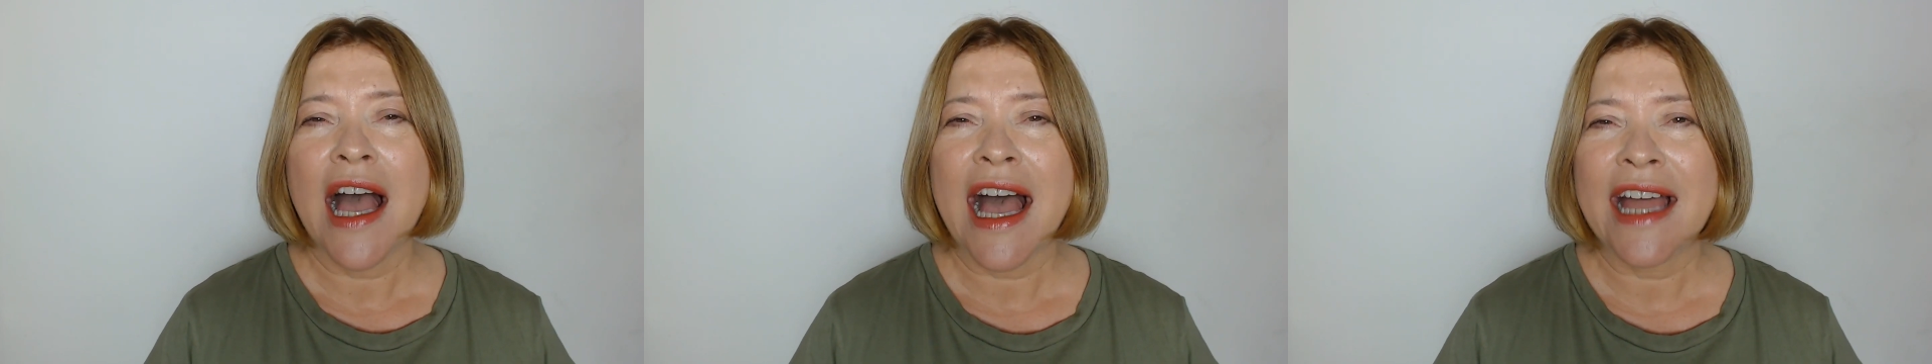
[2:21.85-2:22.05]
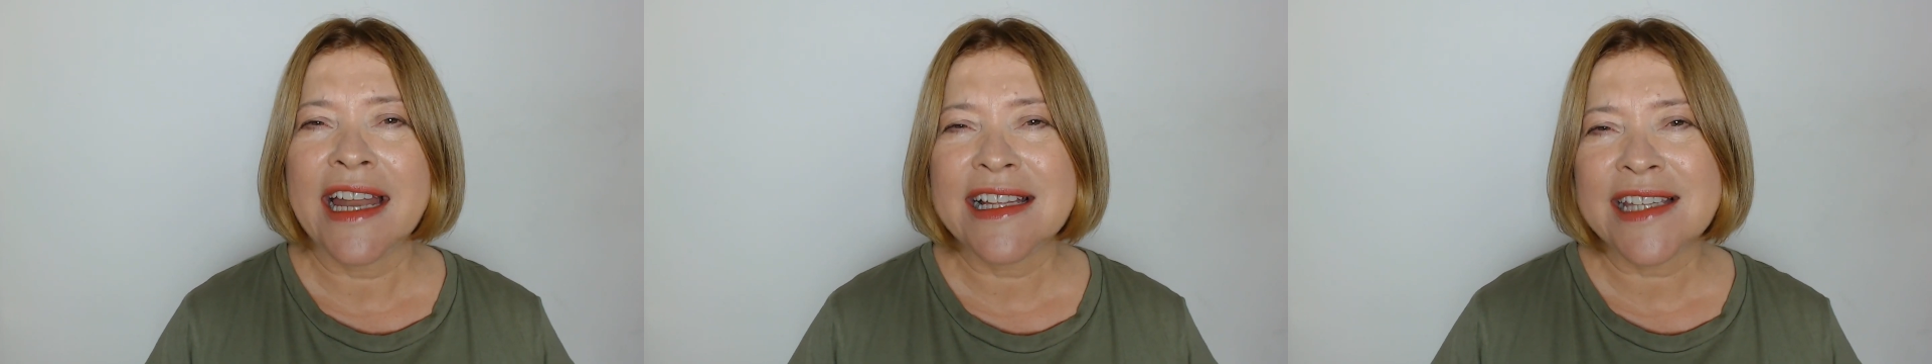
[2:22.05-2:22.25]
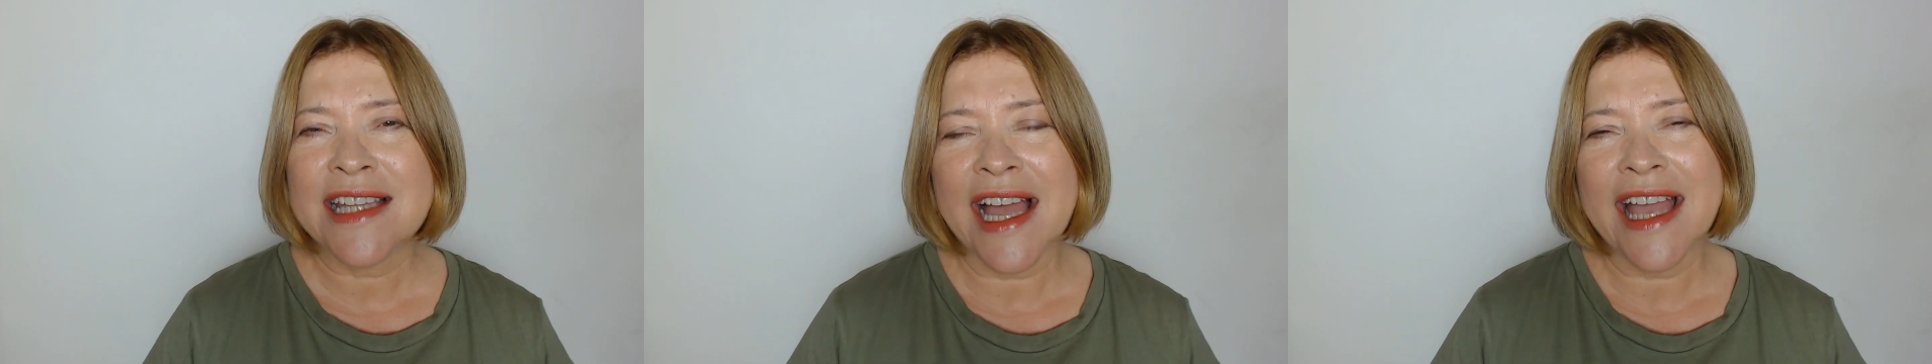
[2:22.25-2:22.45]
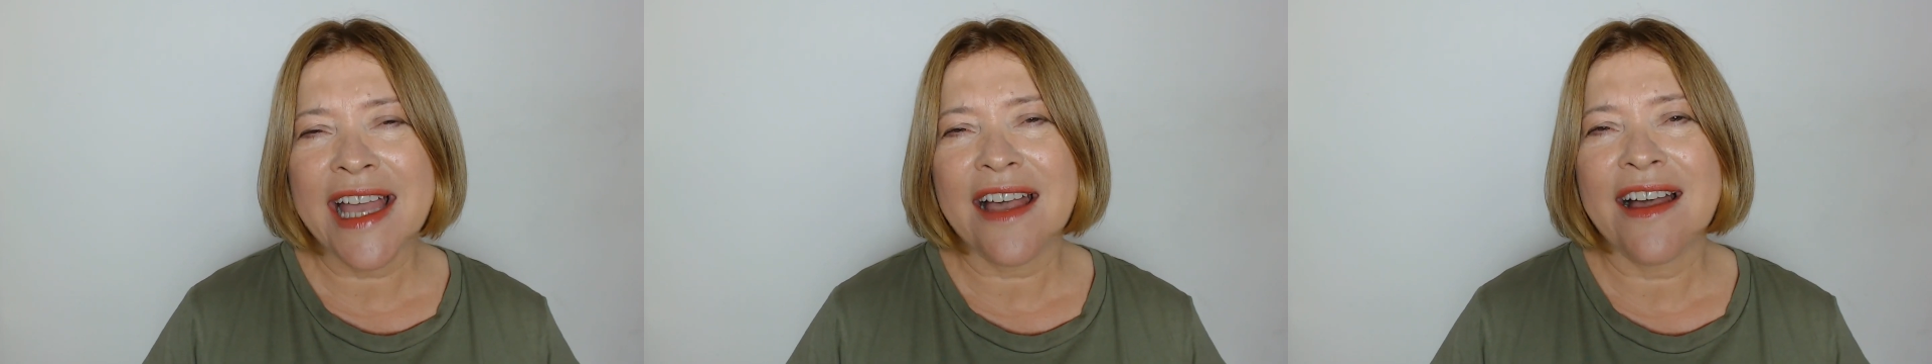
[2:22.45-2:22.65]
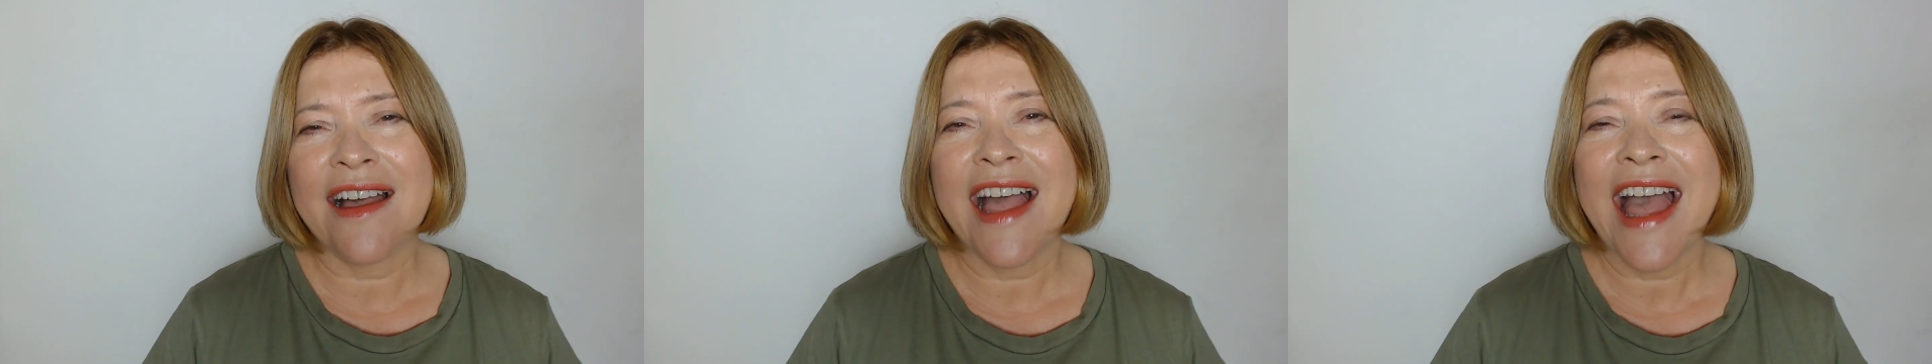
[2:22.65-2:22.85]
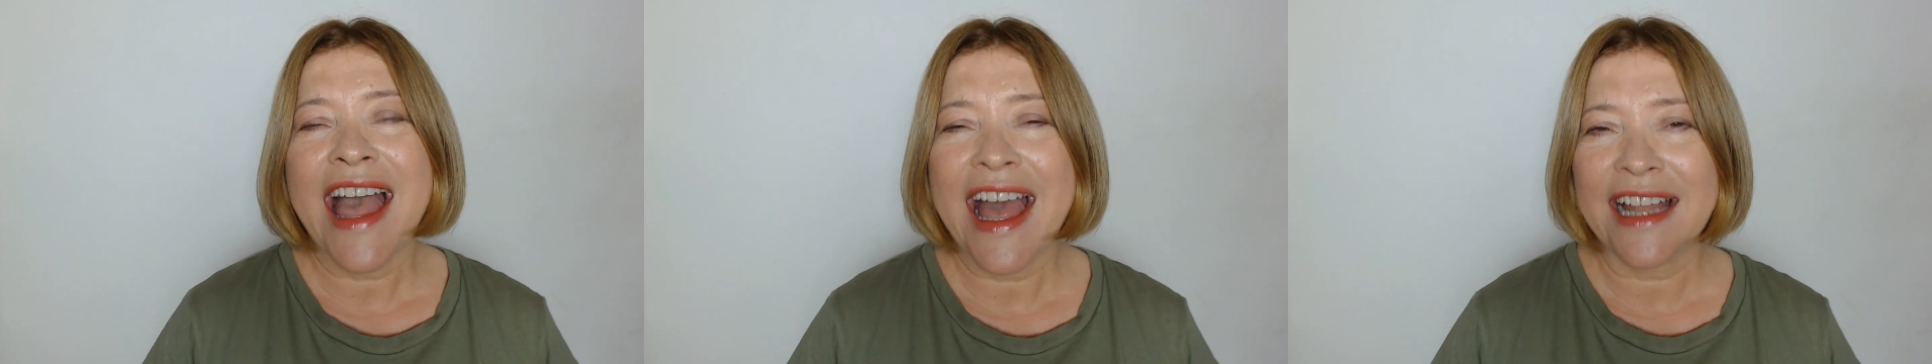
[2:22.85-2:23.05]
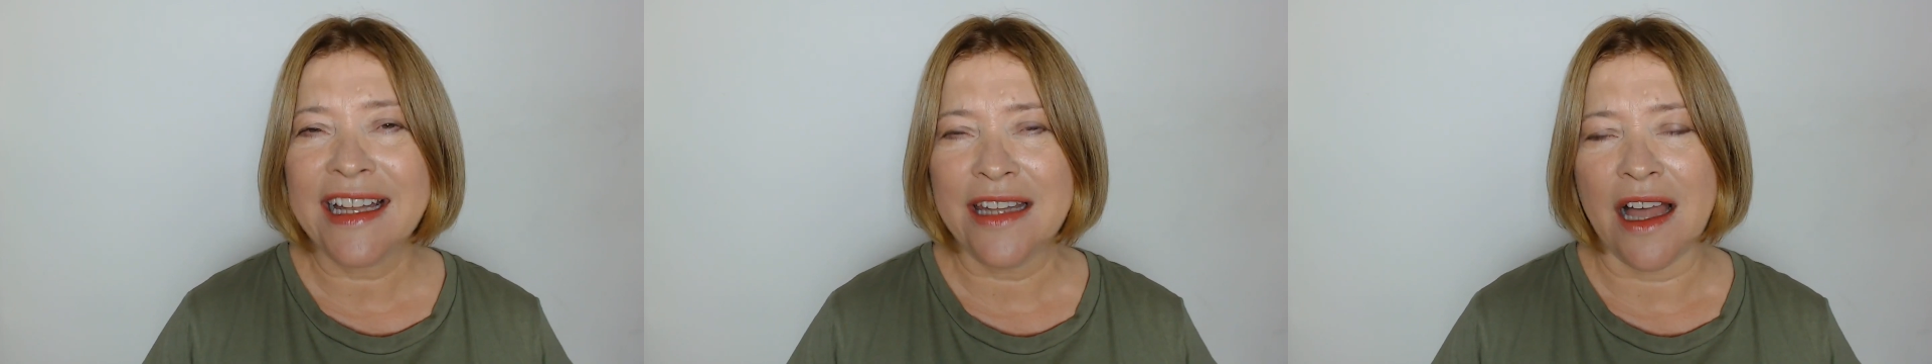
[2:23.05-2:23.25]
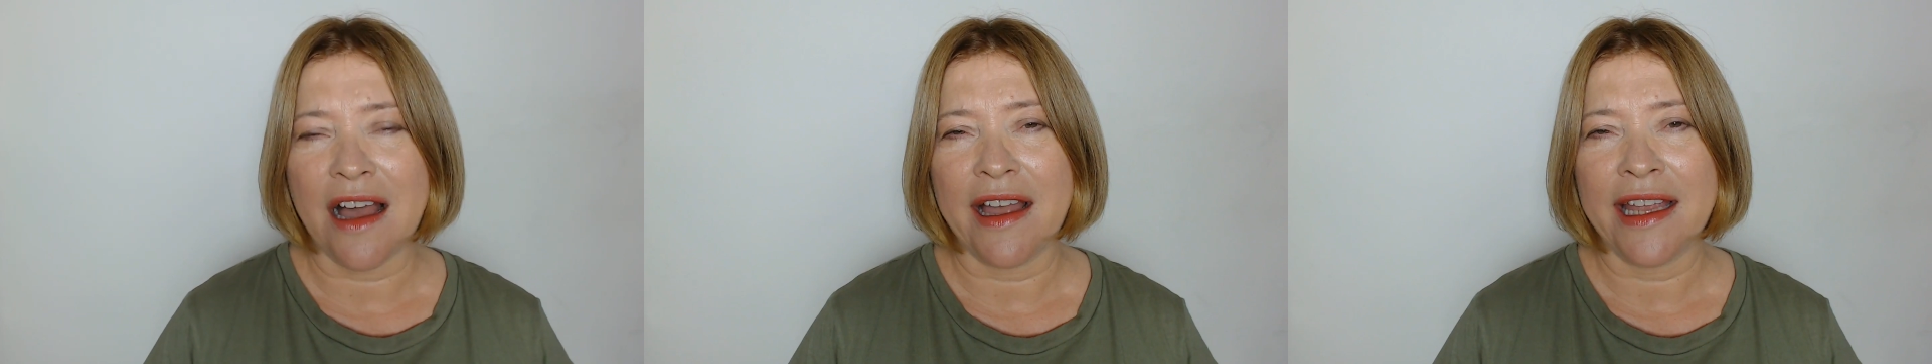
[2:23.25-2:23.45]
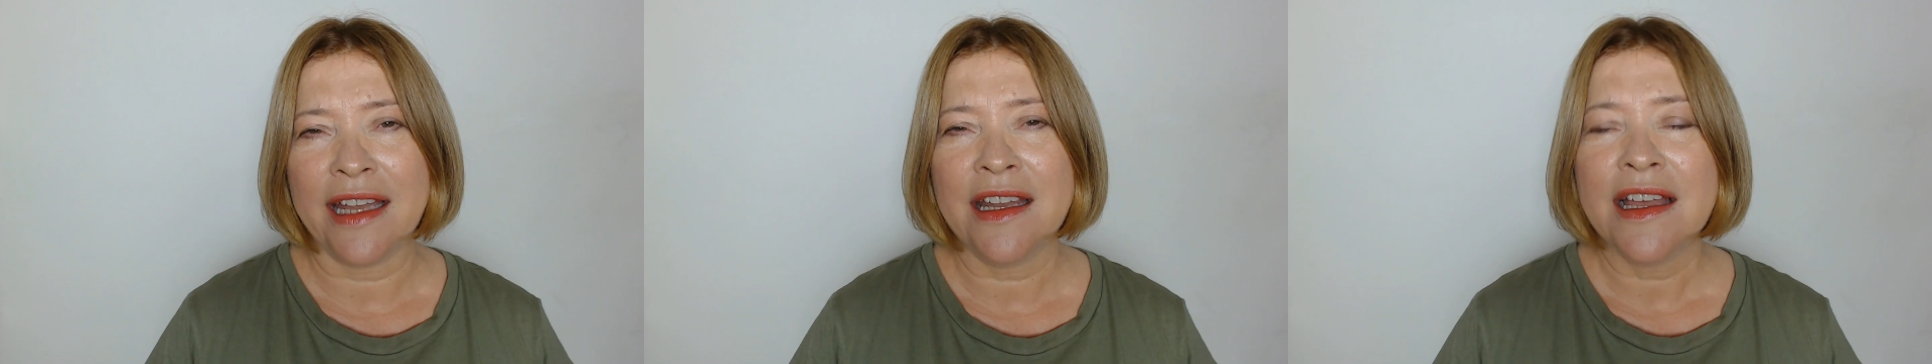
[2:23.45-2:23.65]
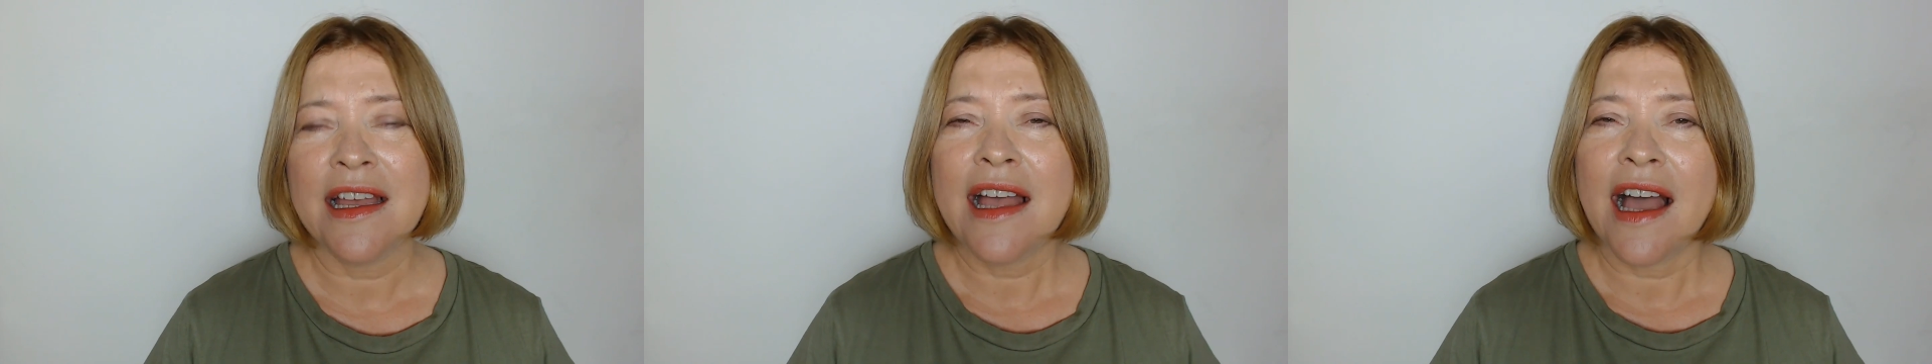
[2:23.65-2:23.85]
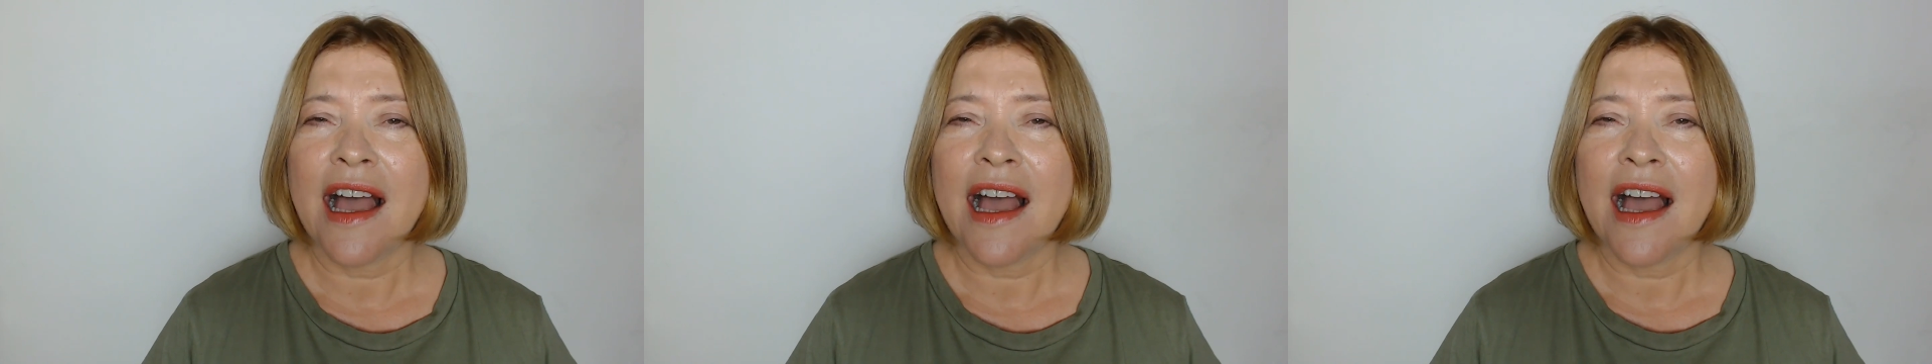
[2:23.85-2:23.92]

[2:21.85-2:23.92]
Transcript: And it's like a headline,